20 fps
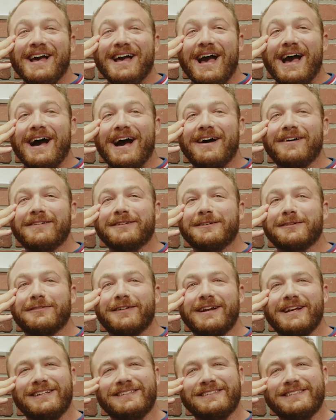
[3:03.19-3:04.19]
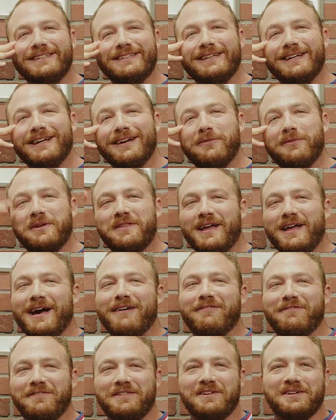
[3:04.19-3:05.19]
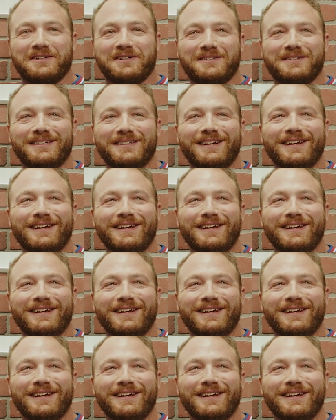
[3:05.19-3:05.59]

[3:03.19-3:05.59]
How crazy would that feel?